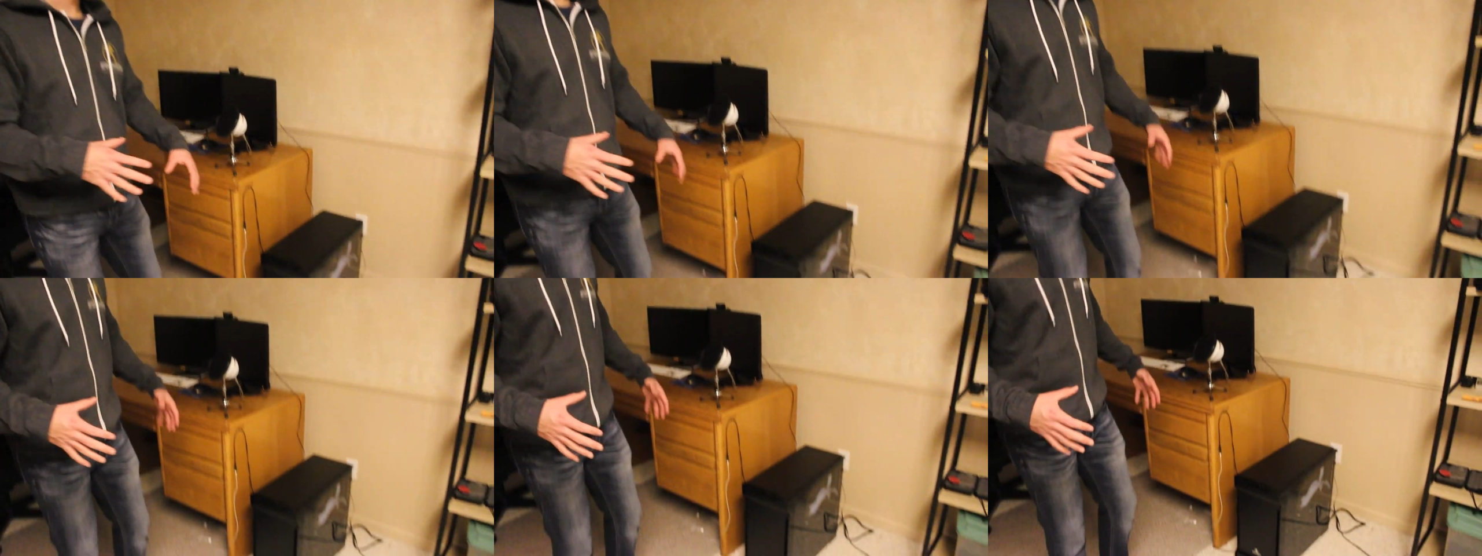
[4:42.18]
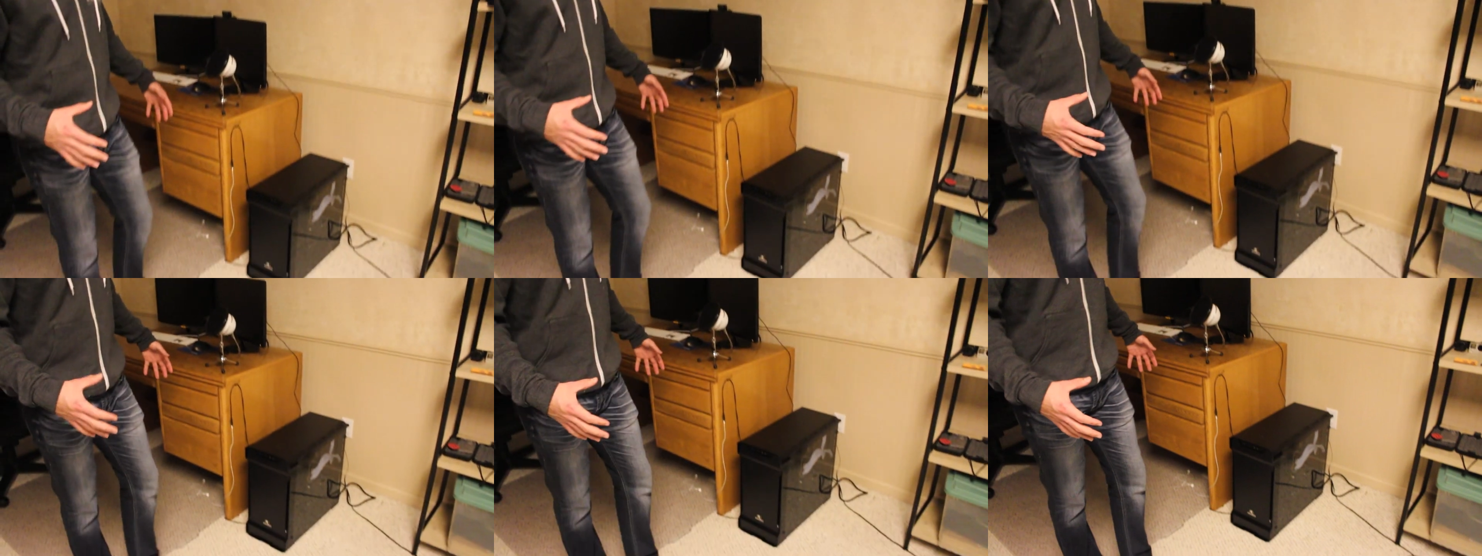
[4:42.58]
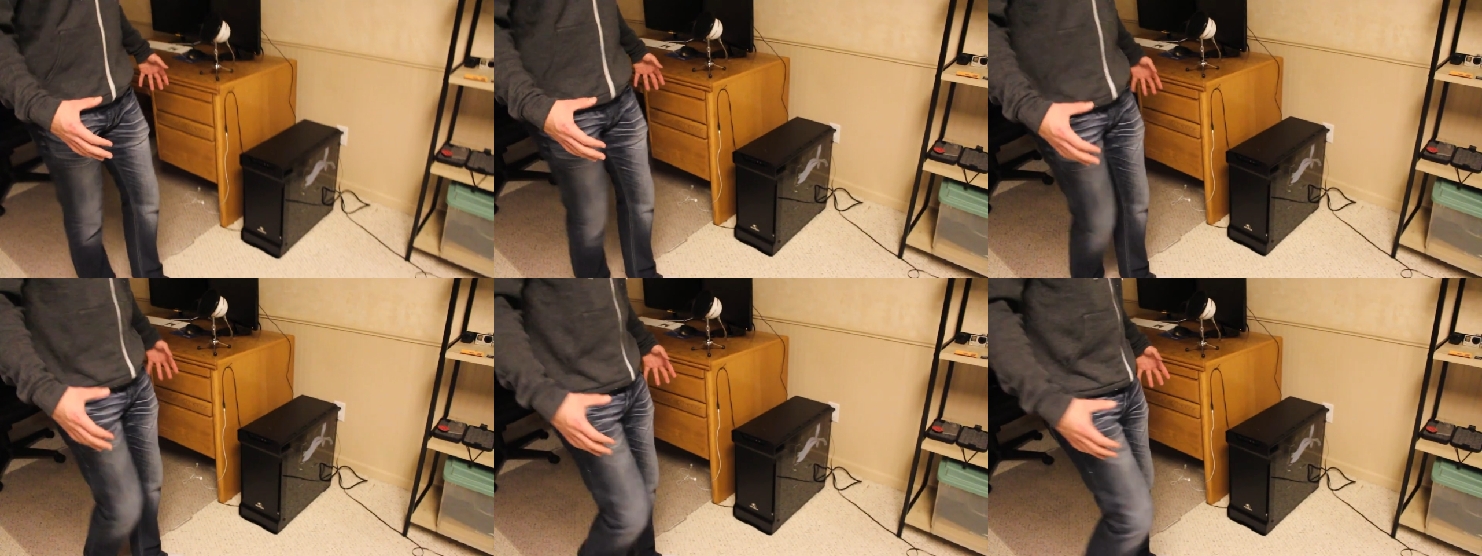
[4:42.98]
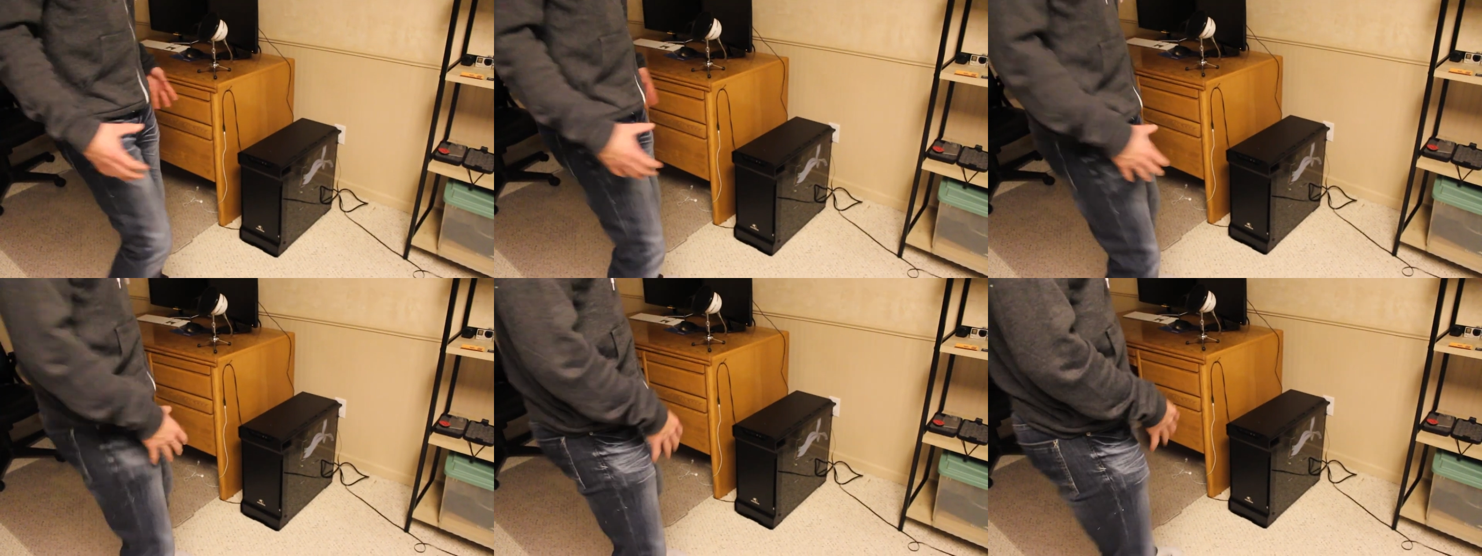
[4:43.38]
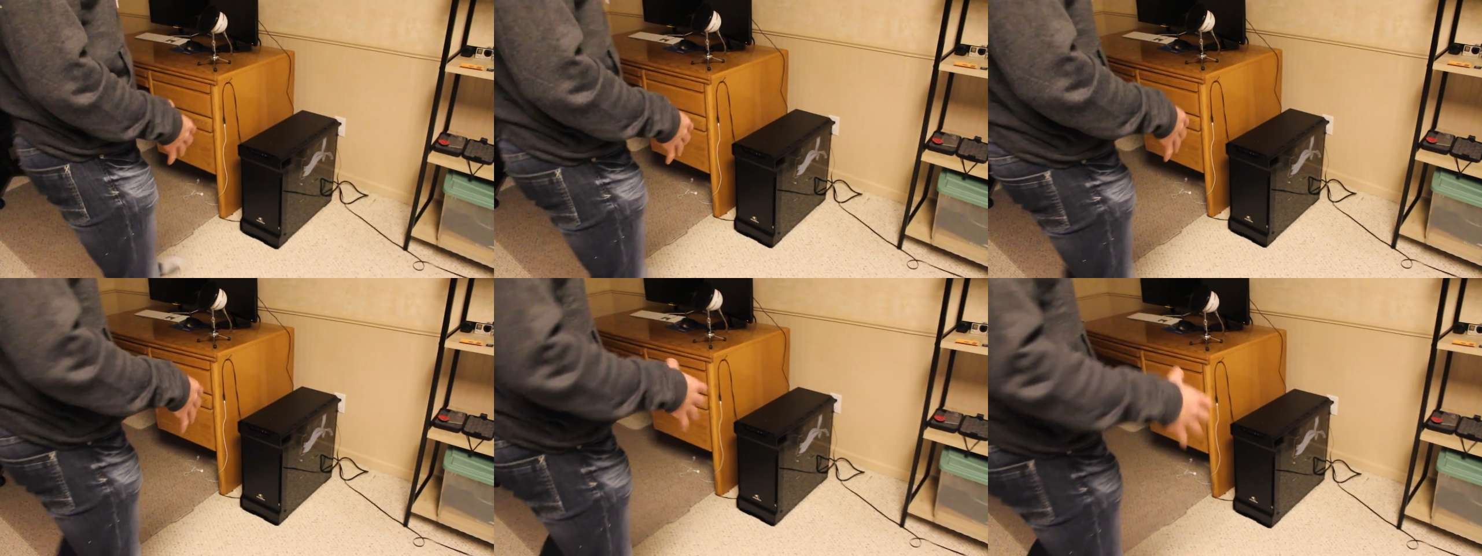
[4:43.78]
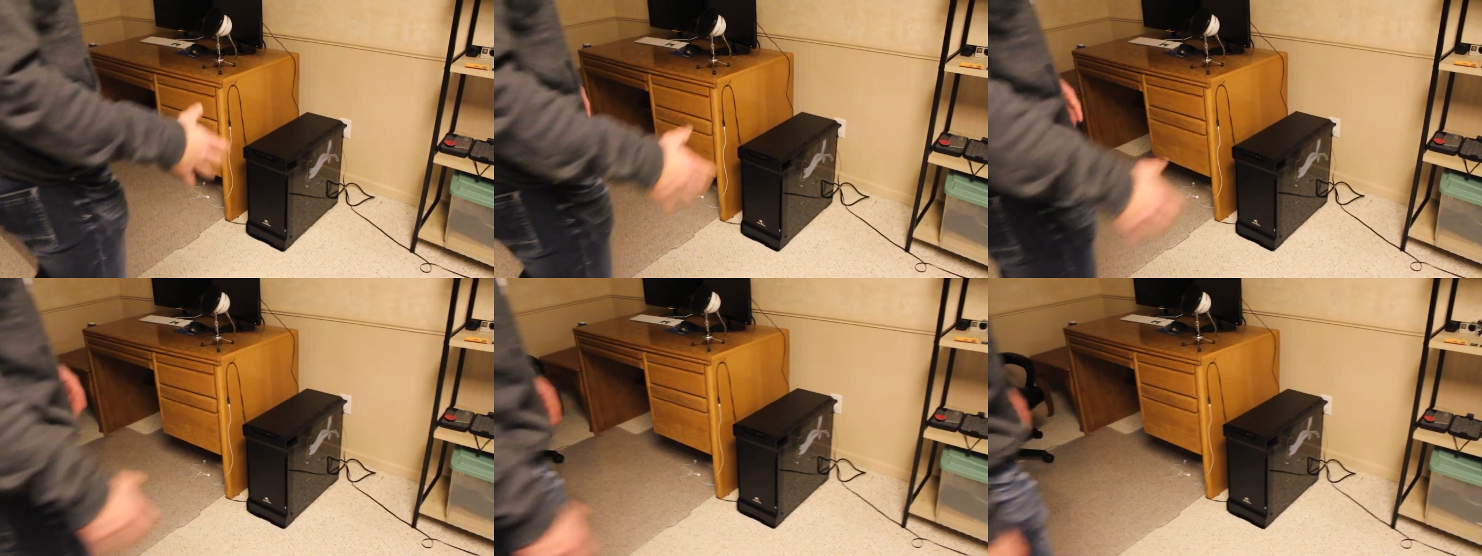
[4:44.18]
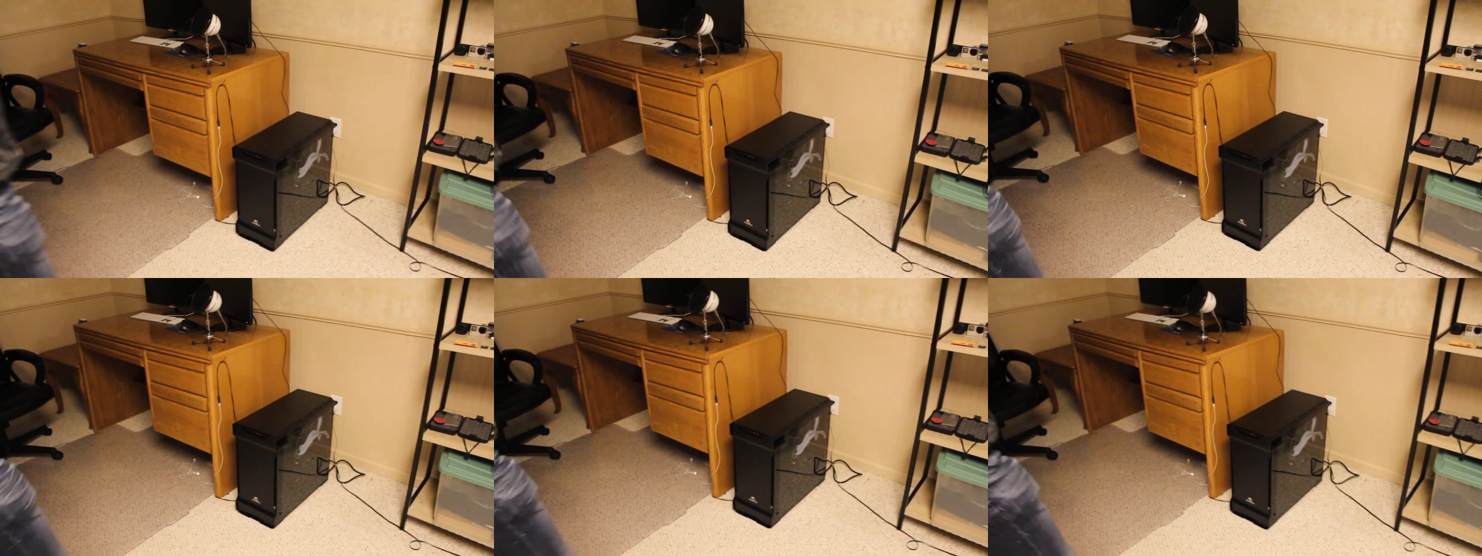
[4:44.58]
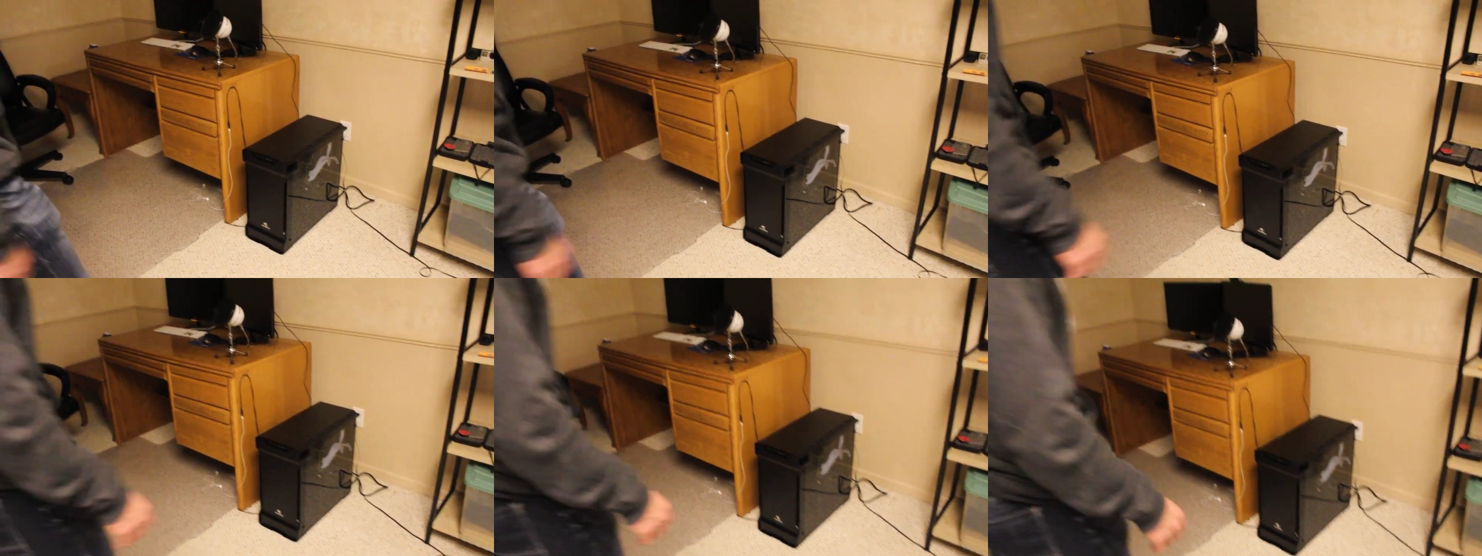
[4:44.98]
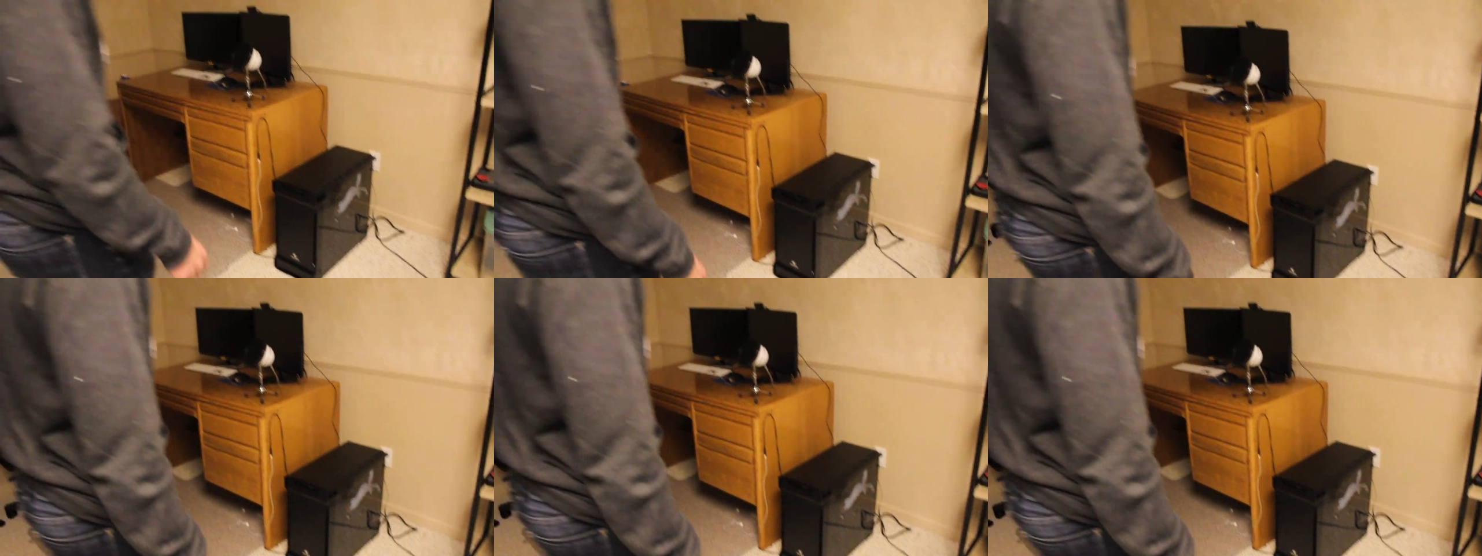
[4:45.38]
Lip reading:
[unreadable: no face in view]